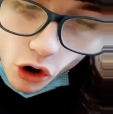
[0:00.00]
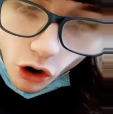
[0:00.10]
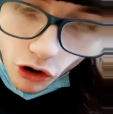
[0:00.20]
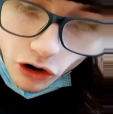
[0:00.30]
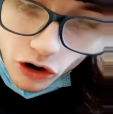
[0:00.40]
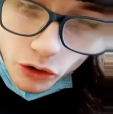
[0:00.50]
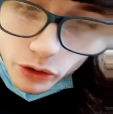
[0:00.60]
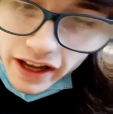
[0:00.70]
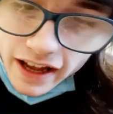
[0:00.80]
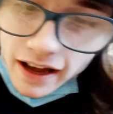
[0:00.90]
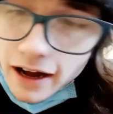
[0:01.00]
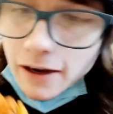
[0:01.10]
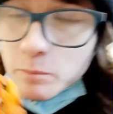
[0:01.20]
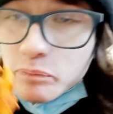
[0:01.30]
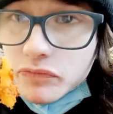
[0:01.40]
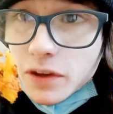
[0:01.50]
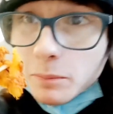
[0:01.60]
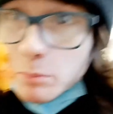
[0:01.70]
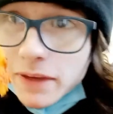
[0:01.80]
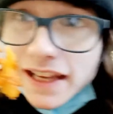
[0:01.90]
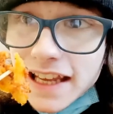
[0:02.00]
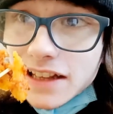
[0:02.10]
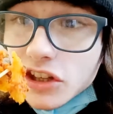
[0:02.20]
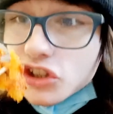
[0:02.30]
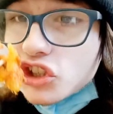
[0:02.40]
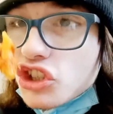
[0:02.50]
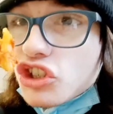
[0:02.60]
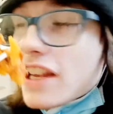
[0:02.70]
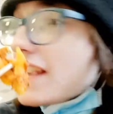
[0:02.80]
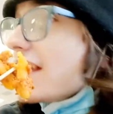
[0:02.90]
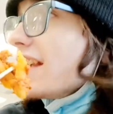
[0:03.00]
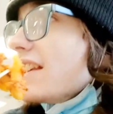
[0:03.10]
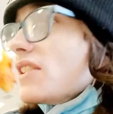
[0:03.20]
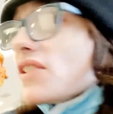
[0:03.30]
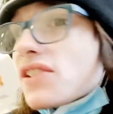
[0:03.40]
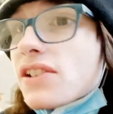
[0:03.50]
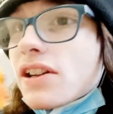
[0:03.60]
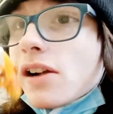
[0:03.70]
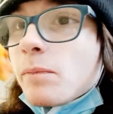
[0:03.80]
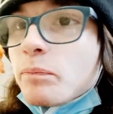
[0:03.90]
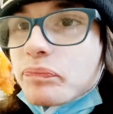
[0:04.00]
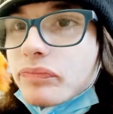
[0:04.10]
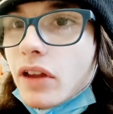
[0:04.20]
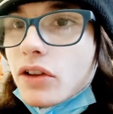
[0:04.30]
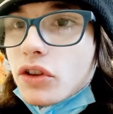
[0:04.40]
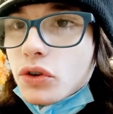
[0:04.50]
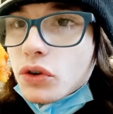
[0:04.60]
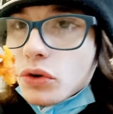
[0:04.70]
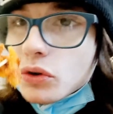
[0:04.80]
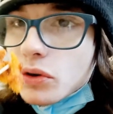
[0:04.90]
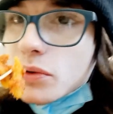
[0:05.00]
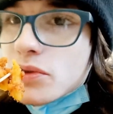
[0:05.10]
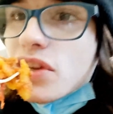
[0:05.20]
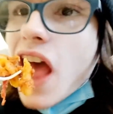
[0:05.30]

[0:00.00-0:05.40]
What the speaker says: Oh yeah, the meat, the cheese, the noodles.